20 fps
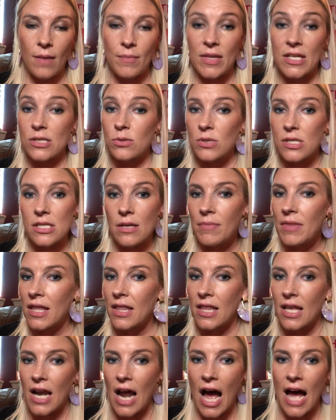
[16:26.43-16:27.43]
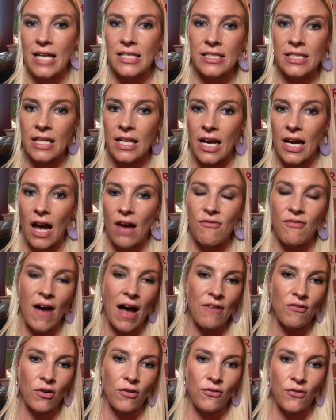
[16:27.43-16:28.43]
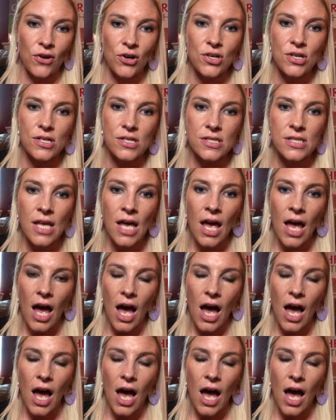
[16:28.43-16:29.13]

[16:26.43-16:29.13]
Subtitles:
This was something that I did. I got 5 referrals